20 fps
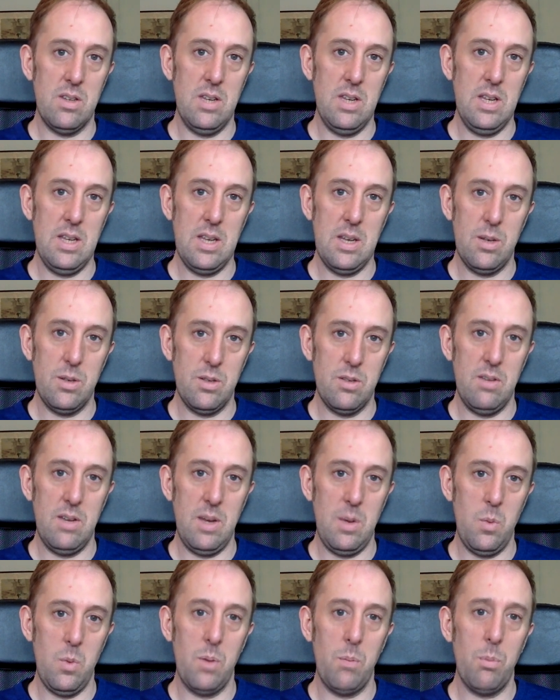details of
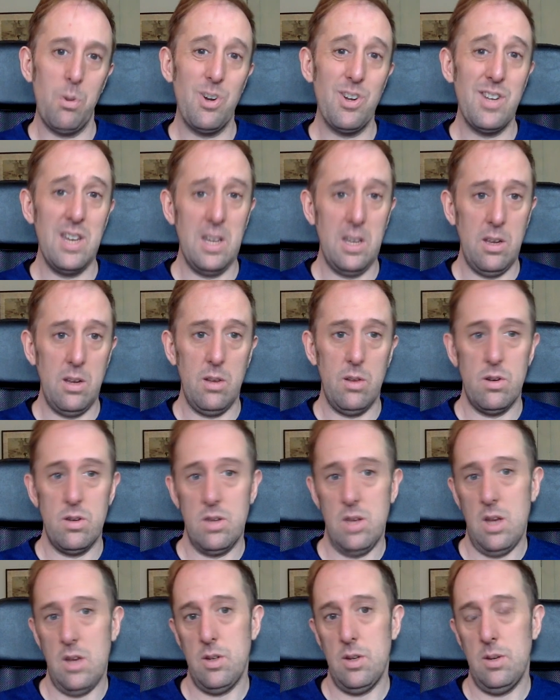any one particular
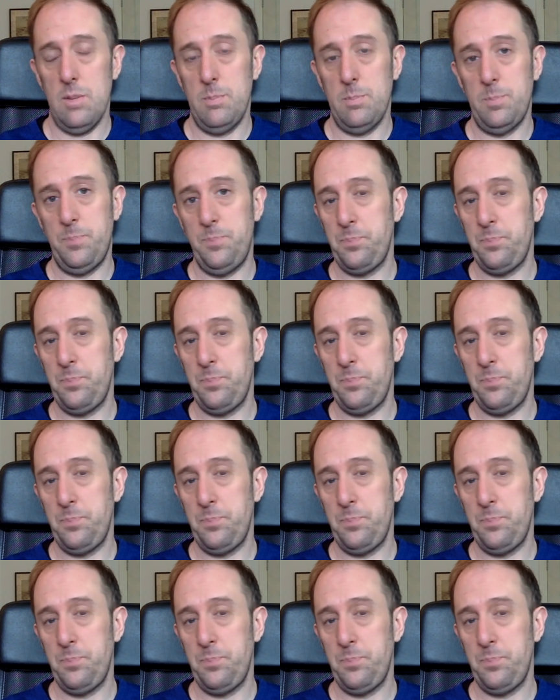session.